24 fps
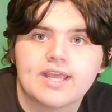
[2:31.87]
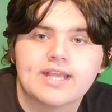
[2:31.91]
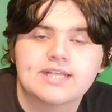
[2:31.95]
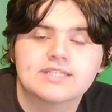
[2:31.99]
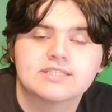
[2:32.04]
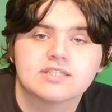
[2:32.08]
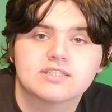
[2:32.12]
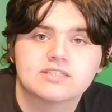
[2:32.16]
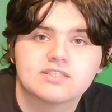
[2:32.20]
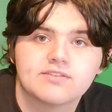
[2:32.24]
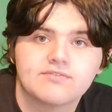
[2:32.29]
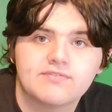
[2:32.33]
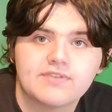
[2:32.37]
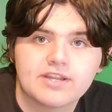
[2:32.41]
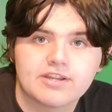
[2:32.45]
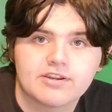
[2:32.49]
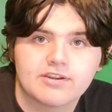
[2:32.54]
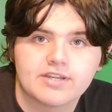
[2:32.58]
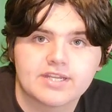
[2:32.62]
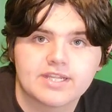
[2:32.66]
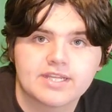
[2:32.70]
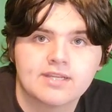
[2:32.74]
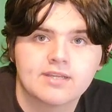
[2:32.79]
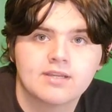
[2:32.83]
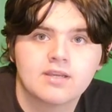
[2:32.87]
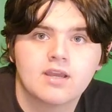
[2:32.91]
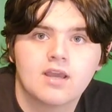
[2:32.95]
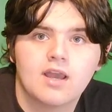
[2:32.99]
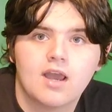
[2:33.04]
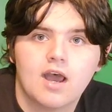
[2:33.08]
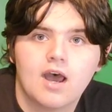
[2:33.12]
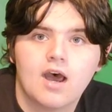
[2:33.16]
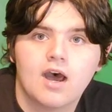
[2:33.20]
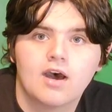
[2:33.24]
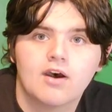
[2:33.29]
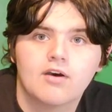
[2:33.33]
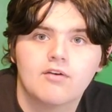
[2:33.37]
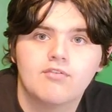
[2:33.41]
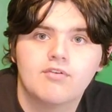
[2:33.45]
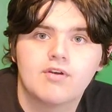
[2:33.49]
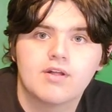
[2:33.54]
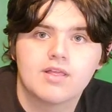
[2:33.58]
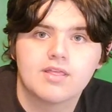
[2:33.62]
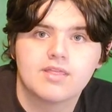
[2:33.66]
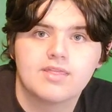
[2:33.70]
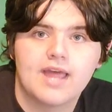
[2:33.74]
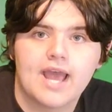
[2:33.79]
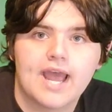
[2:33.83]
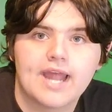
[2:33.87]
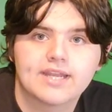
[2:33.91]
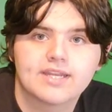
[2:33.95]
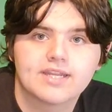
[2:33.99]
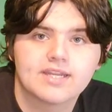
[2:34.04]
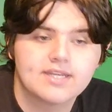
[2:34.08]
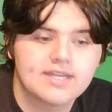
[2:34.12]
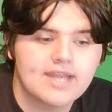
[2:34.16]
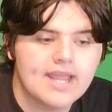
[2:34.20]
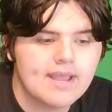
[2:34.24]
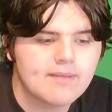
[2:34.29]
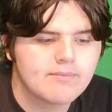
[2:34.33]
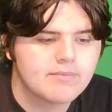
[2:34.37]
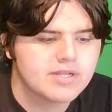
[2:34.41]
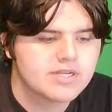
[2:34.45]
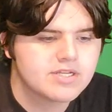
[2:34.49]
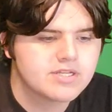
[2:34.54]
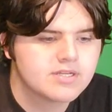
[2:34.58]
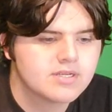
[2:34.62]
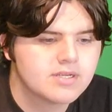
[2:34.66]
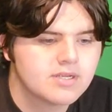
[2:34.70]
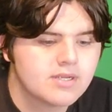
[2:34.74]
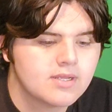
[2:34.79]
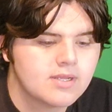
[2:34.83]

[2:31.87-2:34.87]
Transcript: is the severity of that damage.